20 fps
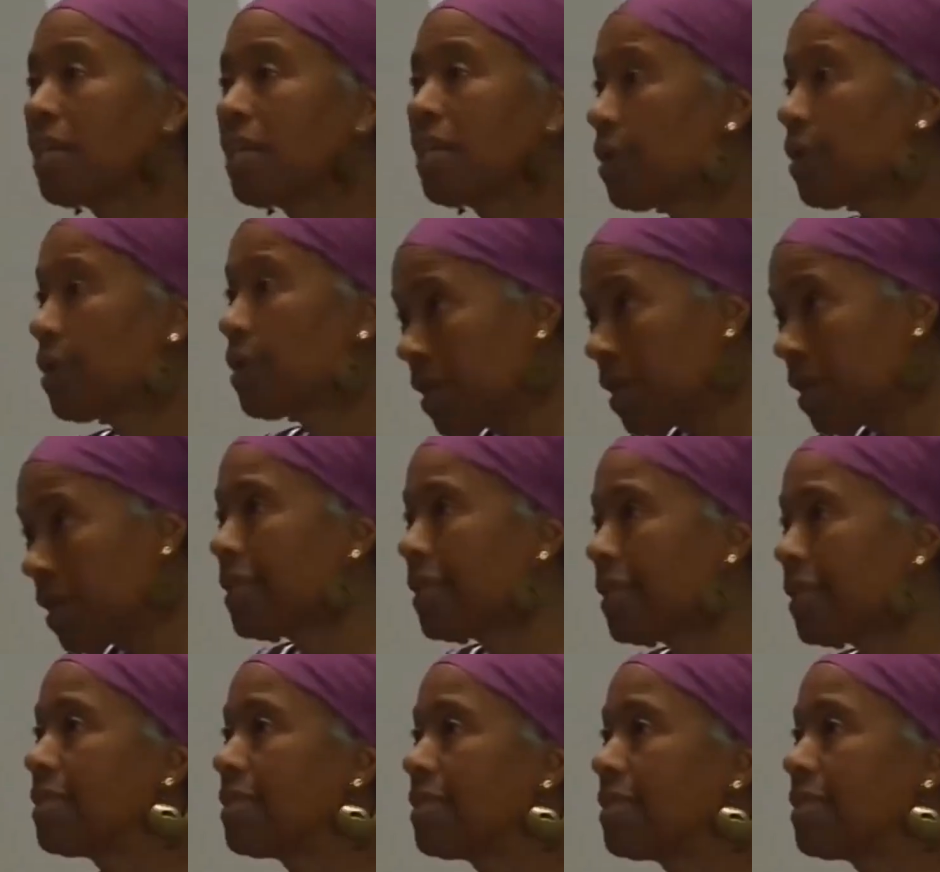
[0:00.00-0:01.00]
That's when you get
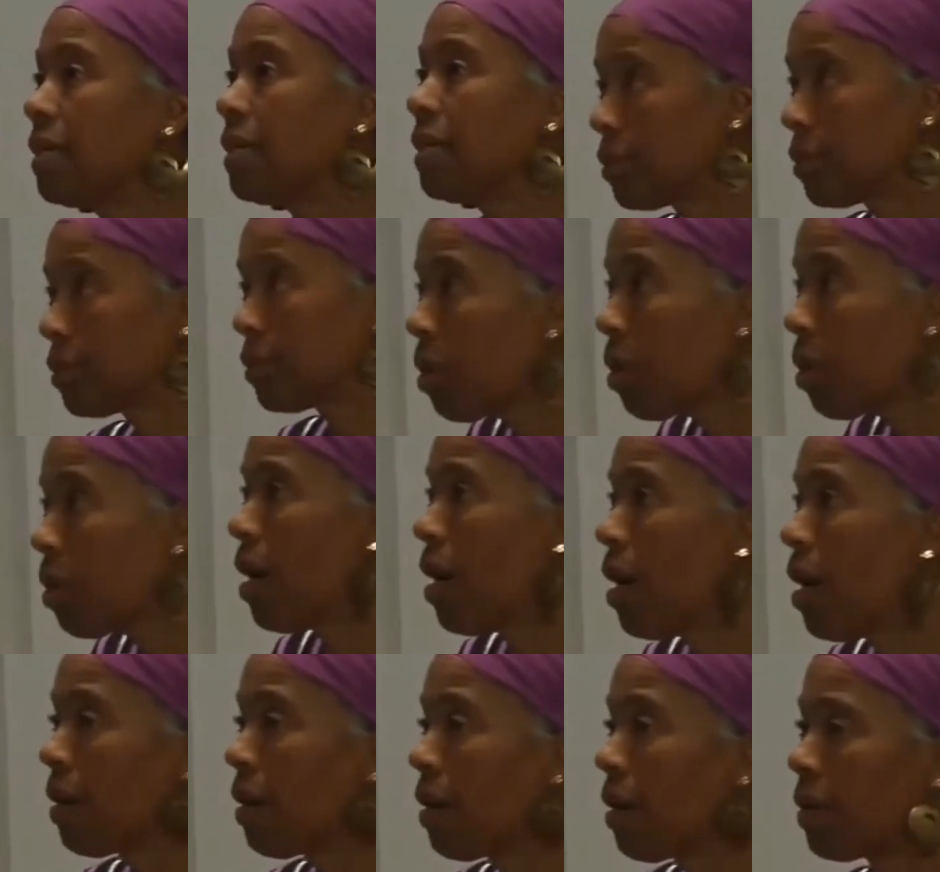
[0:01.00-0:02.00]
that seed
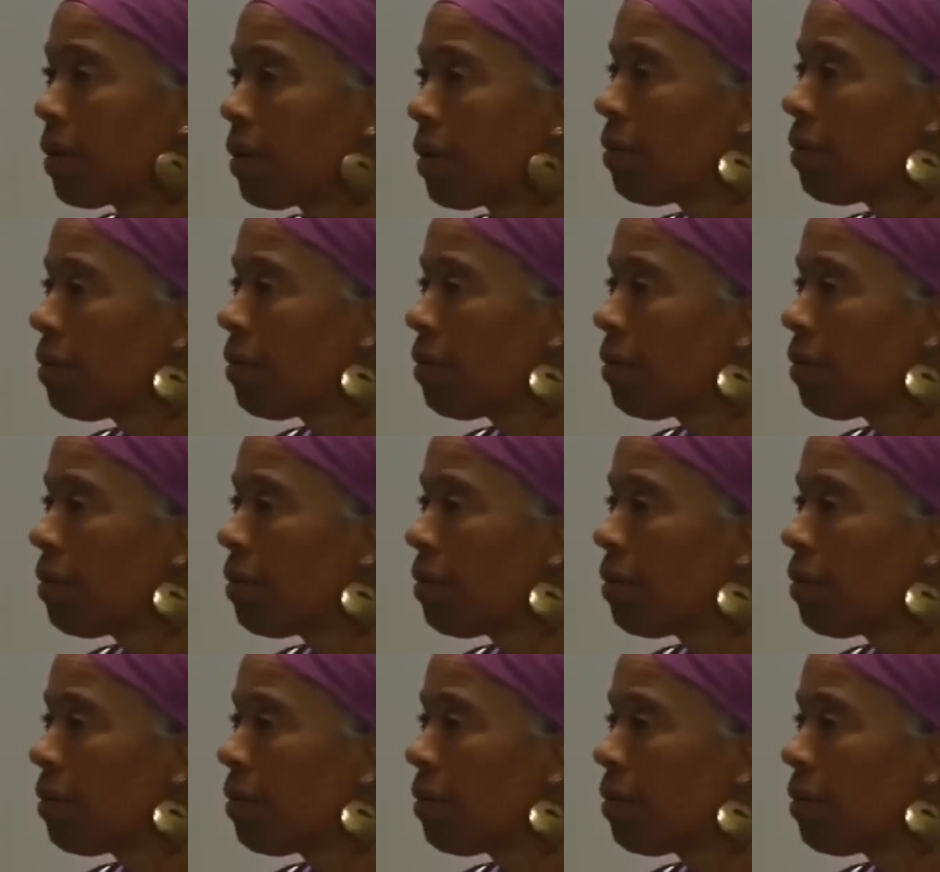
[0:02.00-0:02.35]
destroyed,